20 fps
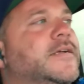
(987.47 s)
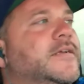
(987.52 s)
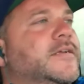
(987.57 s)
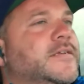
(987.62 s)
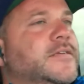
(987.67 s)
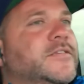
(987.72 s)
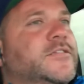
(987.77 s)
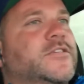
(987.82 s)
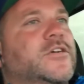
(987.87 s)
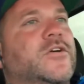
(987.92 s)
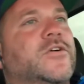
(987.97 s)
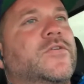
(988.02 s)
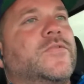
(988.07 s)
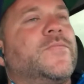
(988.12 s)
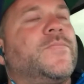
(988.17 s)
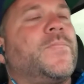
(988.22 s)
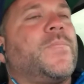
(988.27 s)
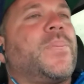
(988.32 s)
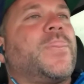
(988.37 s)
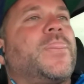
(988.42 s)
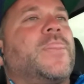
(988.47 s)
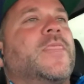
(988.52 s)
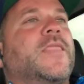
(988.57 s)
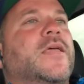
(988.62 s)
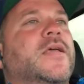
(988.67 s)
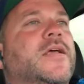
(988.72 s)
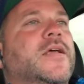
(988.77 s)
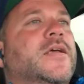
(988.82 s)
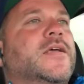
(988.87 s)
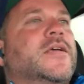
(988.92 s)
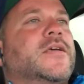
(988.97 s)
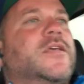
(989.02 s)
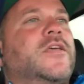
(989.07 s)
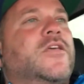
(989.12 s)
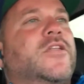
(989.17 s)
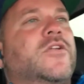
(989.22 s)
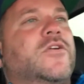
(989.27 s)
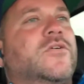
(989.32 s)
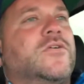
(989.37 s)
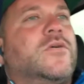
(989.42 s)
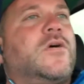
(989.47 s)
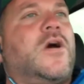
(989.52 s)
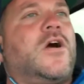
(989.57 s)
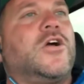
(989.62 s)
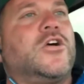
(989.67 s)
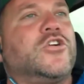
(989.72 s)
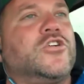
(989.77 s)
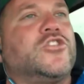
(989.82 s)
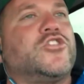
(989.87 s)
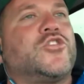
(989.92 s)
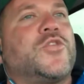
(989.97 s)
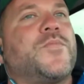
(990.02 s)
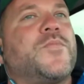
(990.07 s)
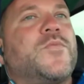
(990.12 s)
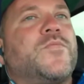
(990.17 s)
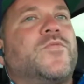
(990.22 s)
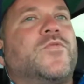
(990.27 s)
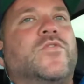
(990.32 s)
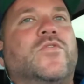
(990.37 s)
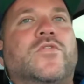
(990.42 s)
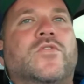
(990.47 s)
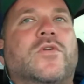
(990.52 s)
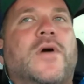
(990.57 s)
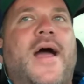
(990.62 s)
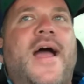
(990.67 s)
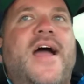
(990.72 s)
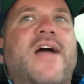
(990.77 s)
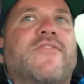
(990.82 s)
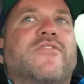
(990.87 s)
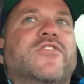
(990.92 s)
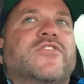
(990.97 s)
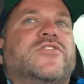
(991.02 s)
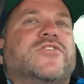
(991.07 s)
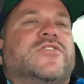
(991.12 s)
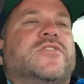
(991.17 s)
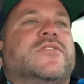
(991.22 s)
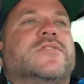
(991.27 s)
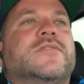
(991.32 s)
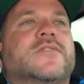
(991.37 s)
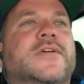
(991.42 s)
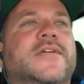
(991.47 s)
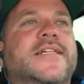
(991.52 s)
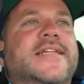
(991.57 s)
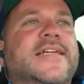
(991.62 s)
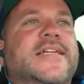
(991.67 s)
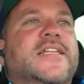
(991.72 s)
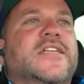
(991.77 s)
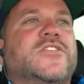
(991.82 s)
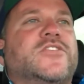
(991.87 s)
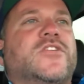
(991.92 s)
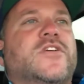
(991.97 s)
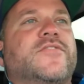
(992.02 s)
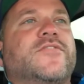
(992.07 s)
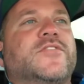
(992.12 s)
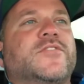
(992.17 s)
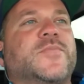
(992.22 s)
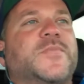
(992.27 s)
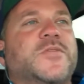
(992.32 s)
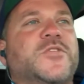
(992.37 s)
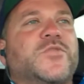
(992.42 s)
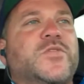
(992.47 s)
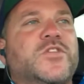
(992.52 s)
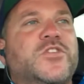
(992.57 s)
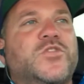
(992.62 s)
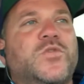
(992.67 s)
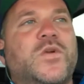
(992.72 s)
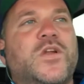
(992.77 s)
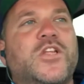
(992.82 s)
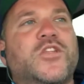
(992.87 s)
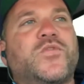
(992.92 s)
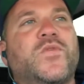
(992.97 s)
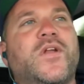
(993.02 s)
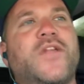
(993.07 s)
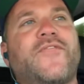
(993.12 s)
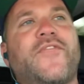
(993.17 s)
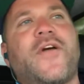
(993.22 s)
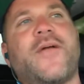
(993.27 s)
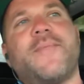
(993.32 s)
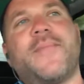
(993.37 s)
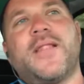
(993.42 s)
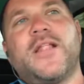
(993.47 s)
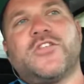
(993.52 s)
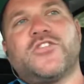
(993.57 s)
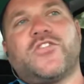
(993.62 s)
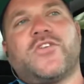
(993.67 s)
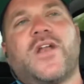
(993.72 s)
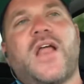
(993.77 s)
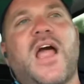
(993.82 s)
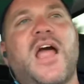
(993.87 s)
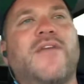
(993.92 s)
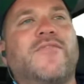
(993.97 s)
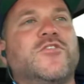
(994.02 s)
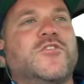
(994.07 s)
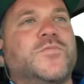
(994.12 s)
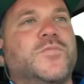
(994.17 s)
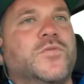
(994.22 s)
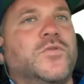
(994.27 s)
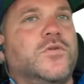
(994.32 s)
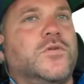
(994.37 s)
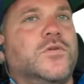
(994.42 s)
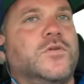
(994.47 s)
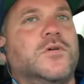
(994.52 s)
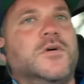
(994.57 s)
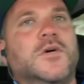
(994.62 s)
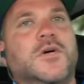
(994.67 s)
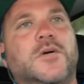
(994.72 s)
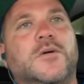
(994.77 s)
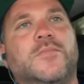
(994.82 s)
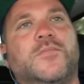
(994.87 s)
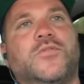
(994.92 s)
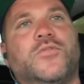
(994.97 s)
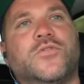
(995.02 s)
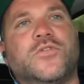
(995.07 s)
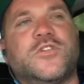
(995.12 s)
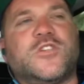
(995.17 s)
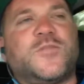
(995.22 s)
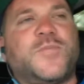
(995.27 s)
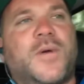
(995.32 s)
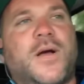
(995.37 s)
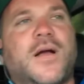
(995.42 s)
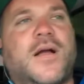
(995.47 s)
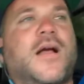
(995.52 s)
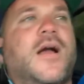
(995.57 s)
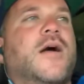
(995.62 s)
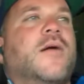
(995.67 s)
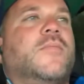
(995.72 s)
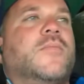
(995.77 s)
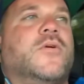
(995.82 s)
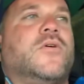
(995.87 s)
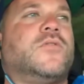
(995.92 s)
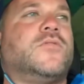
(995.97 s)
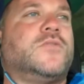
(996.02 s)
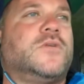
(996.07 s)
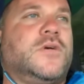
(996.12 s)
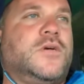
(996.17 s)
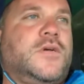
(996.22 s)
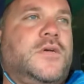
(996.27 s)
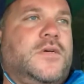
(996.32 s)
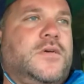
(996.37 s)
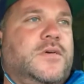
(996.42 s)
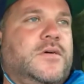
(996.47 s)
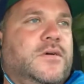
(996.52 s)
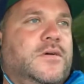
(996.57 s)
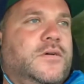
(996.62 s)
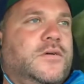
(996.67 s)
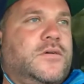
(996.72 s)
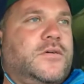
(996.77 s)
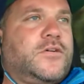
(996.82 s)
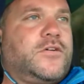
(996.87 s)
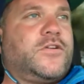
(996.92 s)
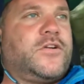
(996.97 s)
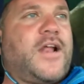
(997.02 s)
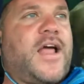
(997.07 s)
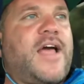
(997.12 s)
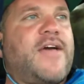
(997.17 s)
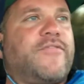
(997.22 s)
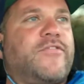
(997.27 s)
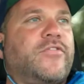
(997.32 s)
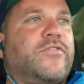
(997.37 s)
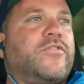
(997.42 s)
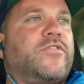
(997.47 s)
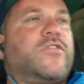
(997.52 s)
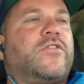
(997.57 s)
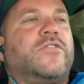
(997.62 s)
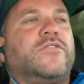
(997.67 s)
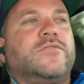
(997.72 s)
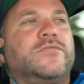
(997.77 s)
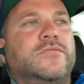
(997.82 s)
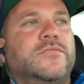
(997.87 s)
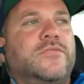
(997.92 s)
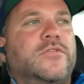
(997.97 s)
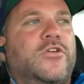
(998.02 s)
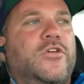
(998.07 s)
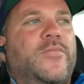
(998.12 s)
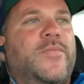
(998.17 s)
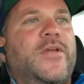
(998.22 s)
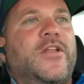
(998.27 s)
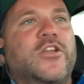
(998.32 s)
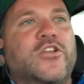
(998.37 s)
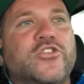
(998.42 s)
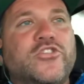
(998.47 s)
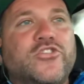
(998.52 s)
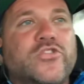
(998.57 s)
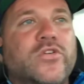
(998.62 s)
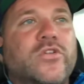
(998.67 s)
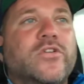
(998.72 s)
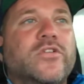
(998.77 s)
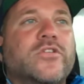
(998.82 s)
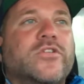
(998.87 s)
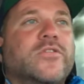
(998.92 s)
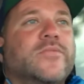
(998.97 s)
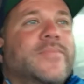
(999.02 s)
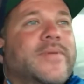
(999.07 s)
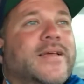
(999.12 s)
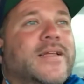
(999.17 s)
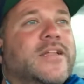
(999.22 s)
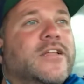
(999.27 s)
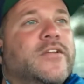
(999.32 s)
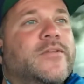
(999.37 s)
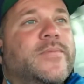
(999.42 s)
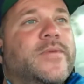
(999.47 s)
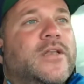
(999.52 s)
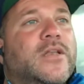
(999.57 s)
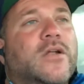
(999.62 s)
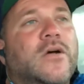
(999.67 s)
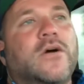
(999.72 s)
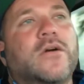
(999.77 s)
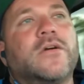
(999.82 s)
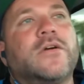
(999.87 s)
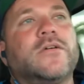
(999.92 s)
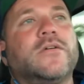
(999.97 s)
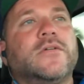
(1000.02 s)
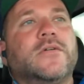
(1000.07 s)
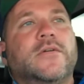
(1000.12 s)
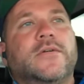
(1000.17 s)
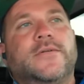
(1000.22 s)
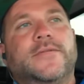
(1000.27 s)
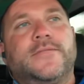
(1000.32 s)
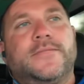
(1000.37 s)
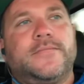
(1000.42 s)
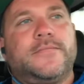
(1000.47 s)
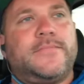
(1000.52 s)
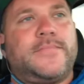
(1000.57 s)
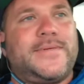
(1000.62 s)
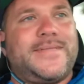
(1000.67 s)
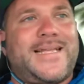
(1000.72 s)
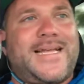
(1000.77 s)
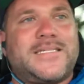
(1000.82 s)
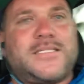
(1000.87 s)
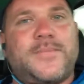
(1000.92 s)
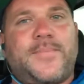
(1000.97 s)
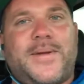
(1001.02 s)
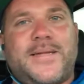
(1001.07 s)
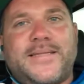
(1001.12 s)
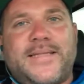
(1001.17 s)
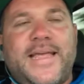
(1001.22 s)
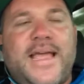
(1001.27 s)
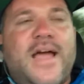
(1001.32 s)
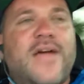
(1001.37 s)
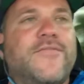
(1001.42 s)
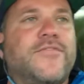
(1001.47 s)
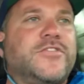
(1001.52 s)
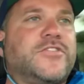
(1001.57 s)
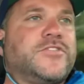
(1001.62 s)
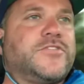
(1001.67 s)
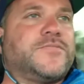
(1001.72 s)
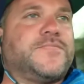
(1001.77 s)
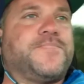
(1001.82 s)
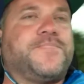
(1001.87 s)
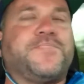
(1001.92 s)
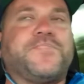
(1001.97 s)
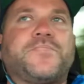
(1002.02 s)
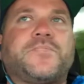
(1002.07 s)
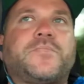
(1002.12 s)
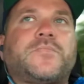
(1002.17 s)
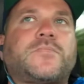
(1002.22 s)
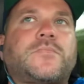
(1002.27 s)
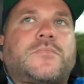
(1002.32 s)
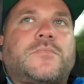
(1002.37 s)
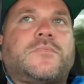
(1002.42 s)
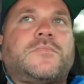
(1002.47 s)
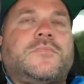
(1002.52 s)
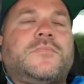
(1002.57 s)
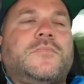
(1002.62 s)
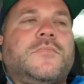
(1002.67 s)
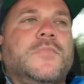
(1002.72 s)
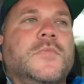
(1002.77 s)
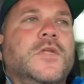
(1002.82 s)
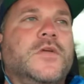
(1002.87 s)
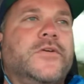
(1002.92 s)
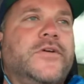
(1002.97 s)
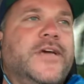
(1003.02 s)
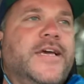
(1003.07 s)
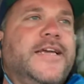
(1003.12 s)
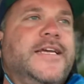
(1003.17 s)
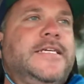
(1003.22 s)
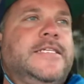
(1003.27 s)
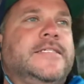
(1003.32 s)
So, a good swimming pool average cleaning service between 20 and 25 minutes on the average pool in the spa combo. Could have you, could be a little shorter, could be a little bit longer, but that's about the average. Okay?